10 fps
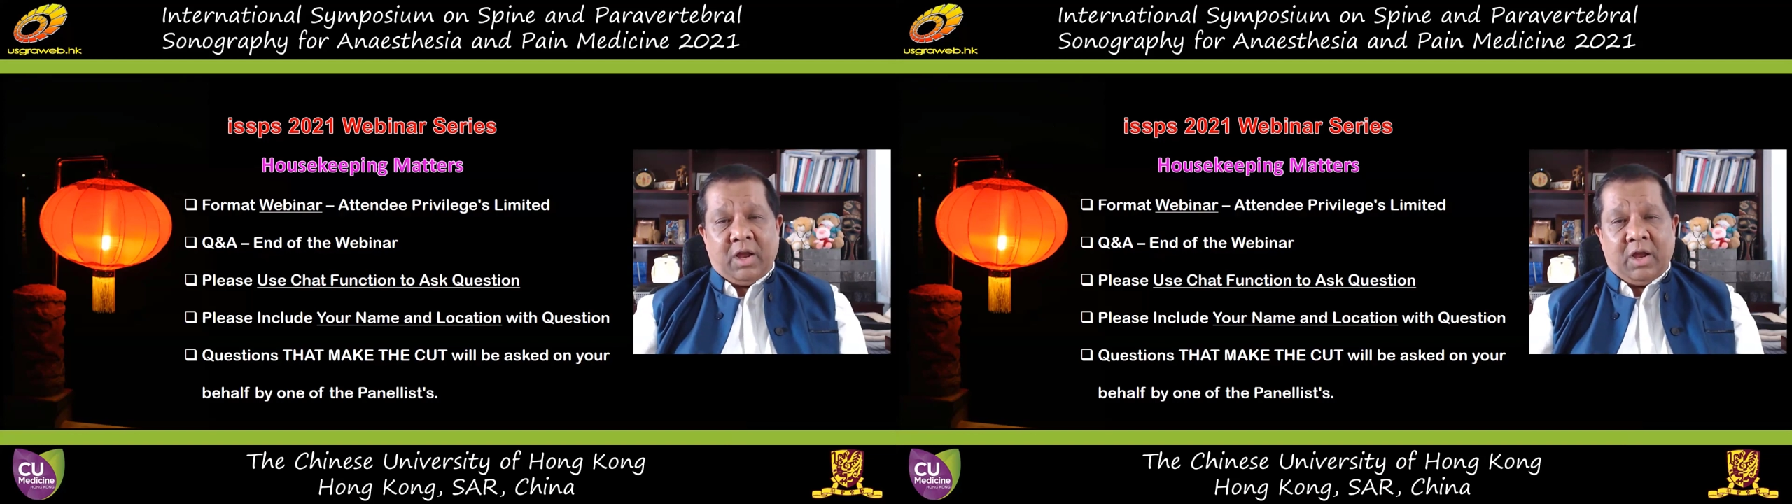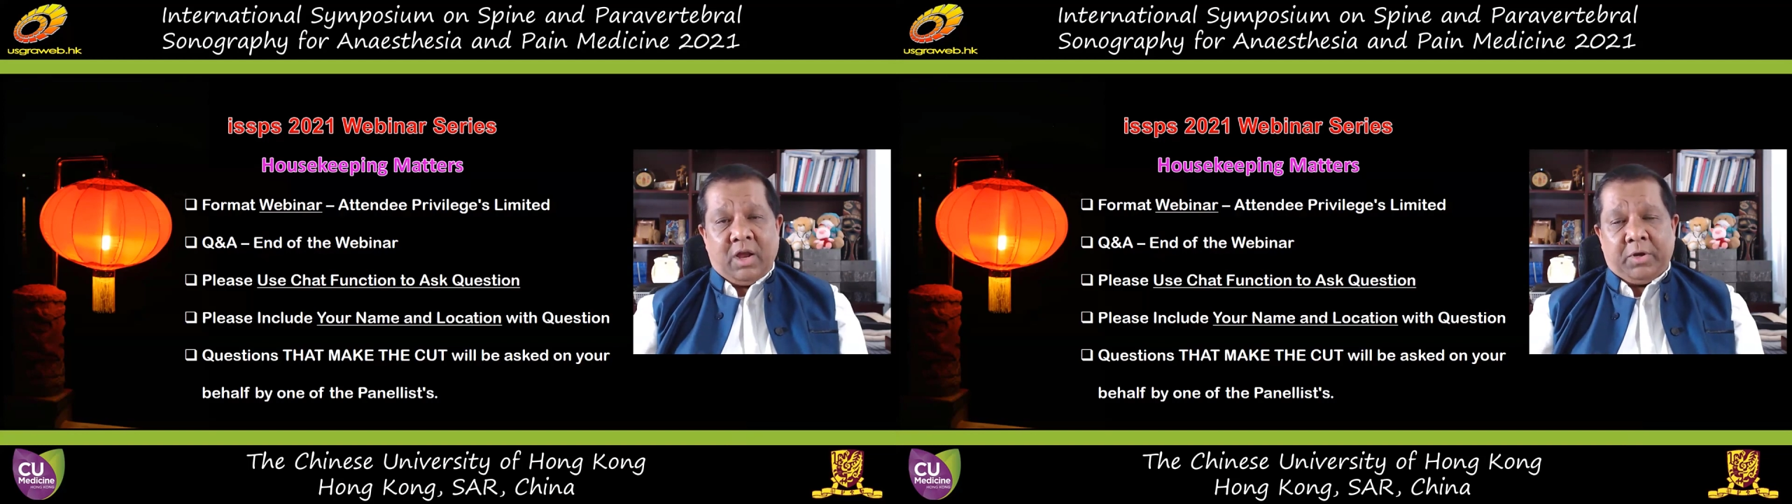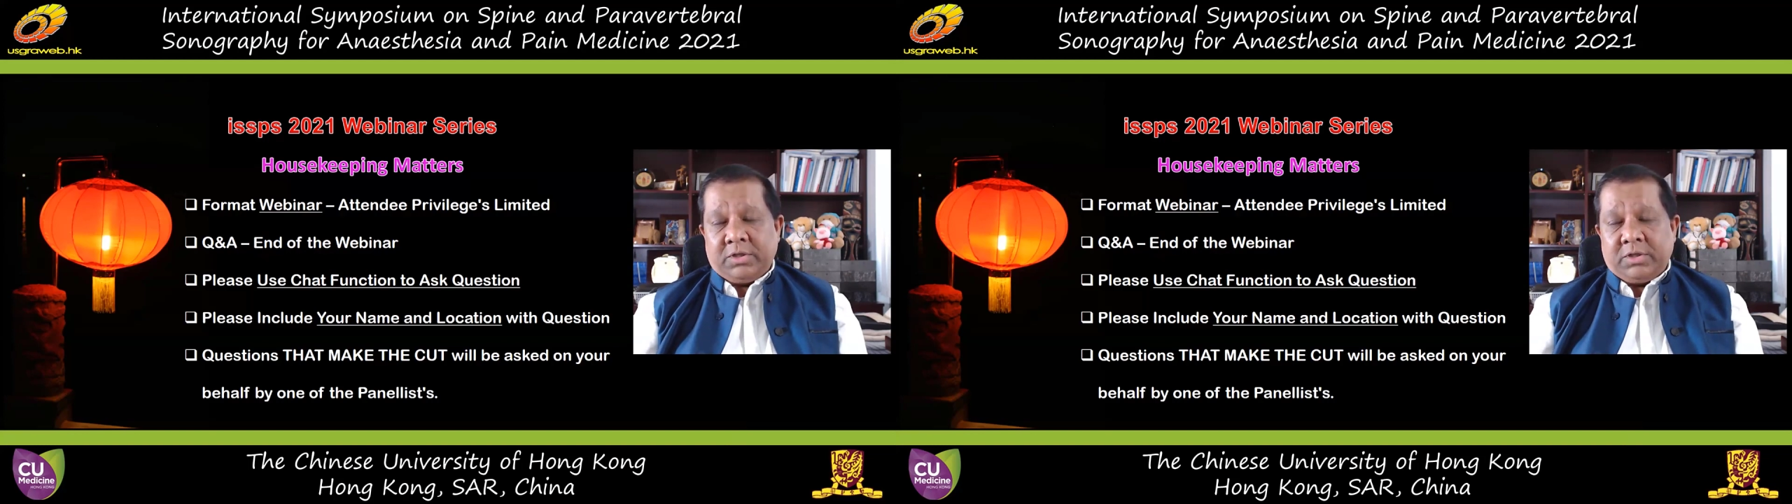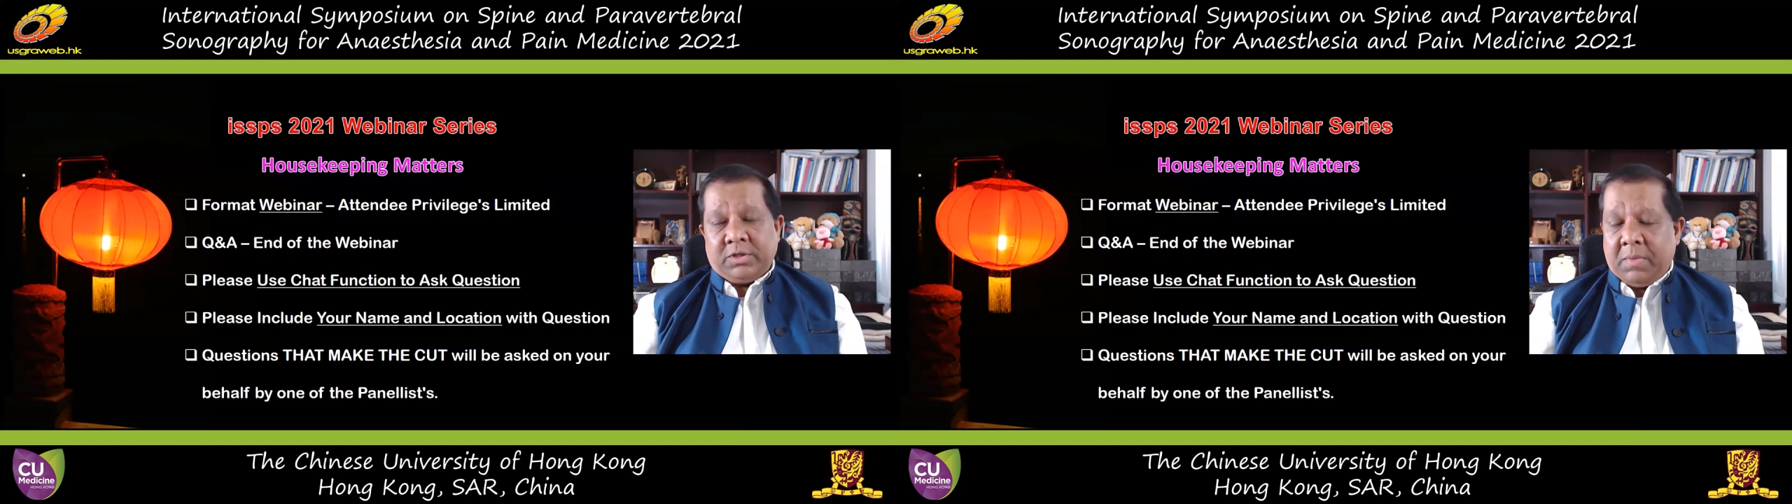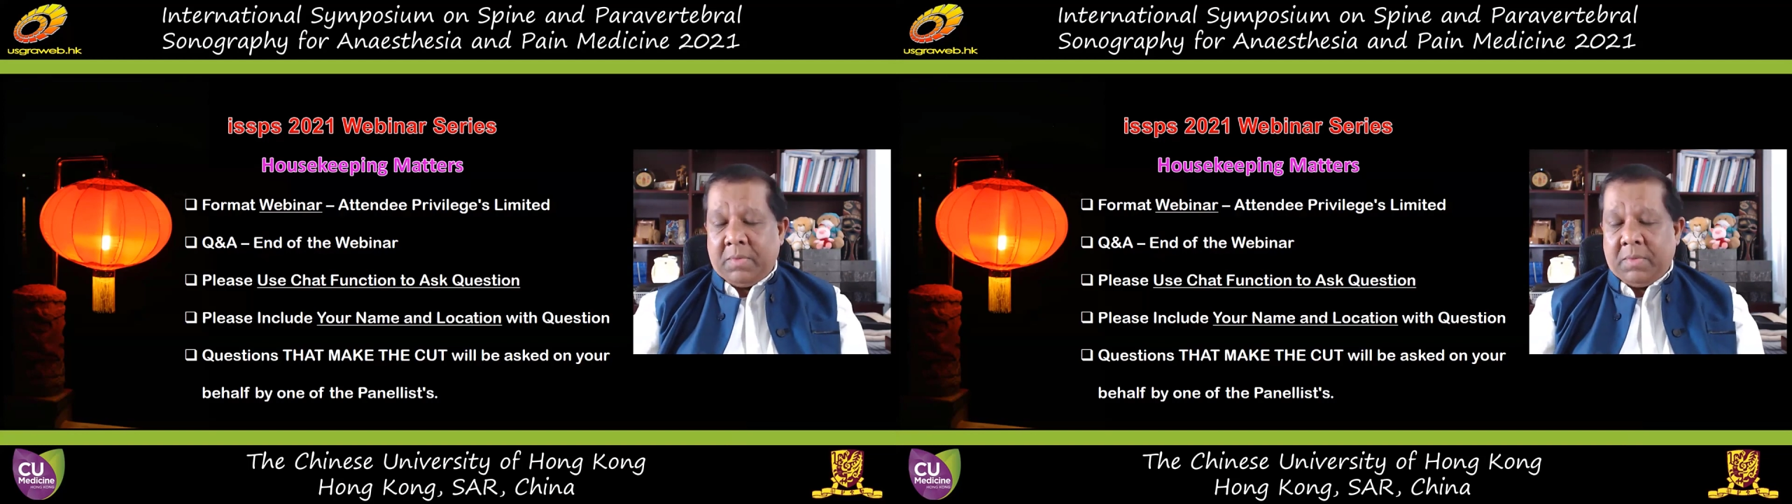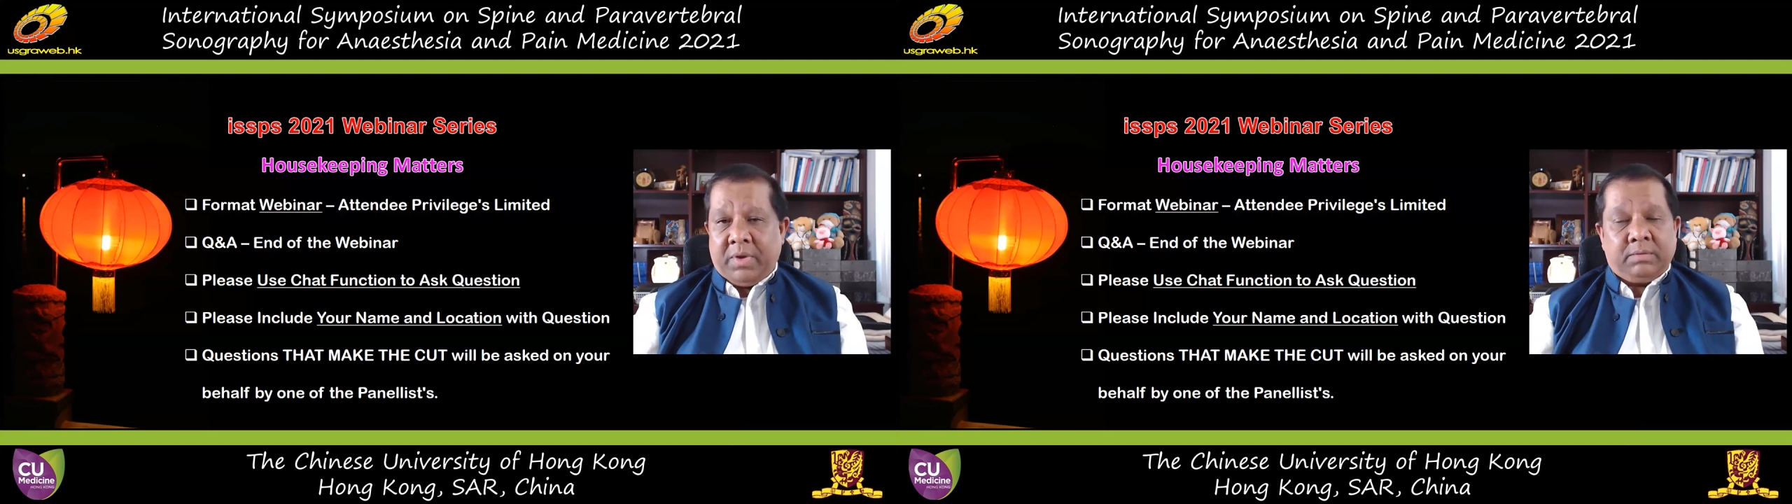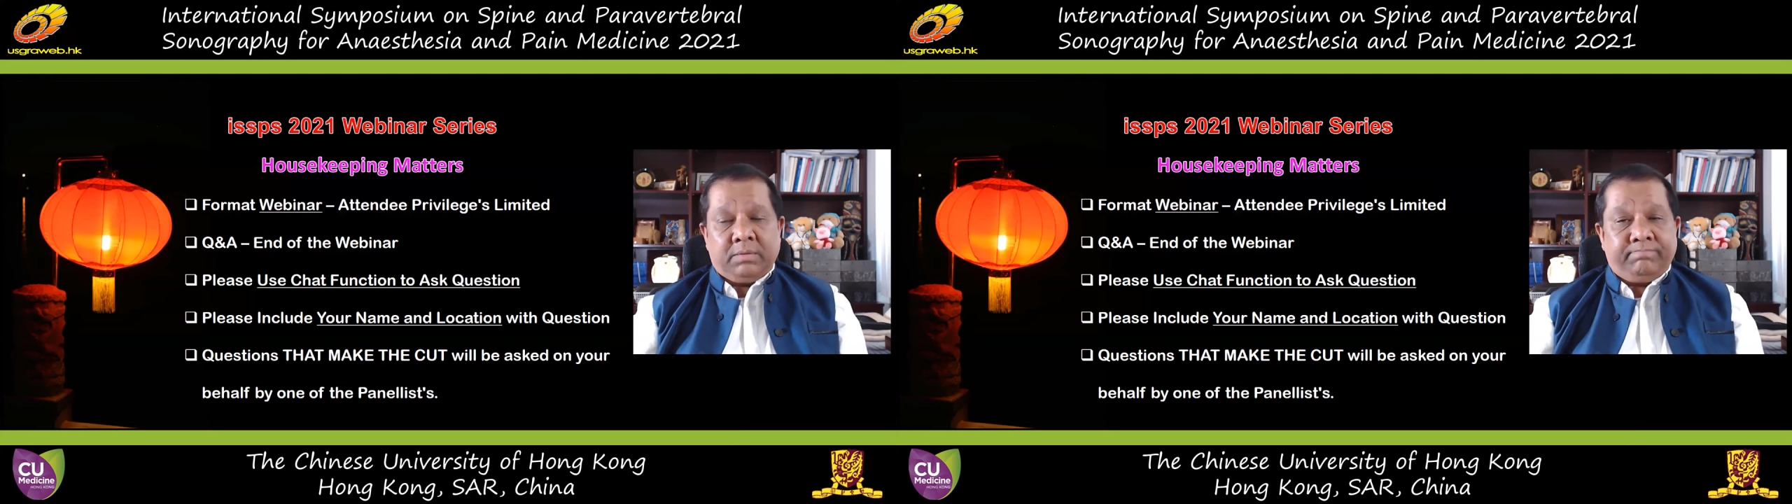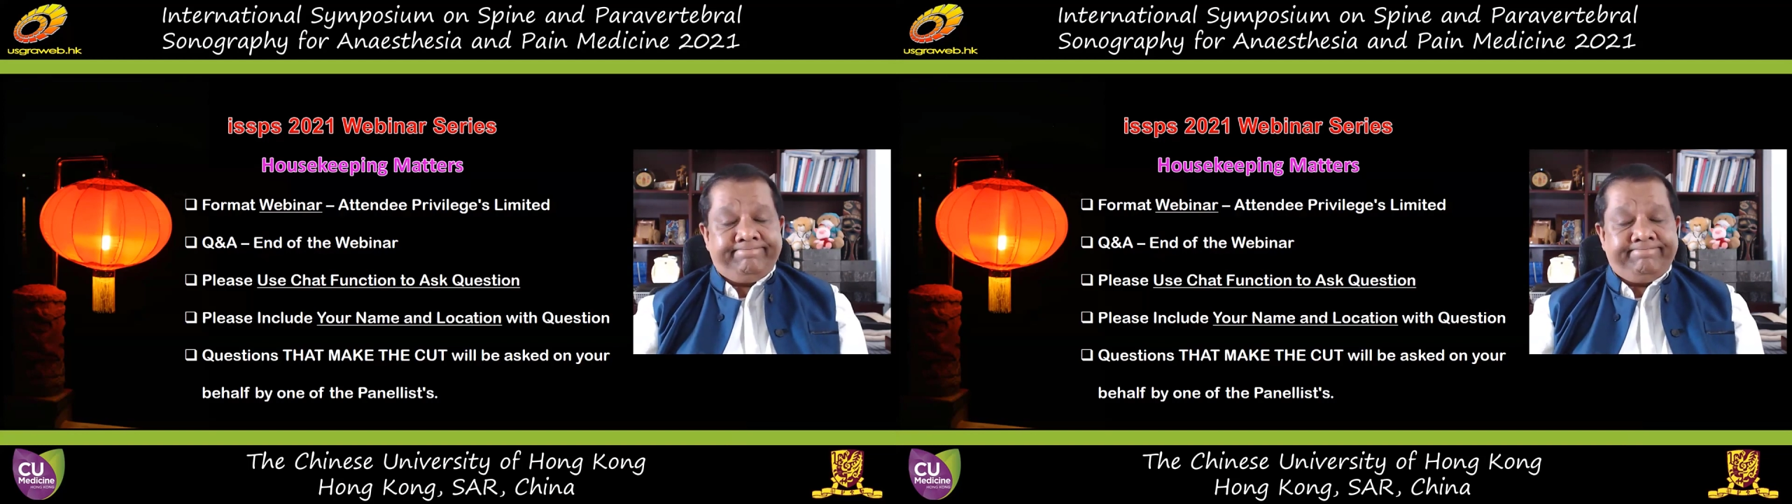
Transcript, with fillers: Now, because there may be uh,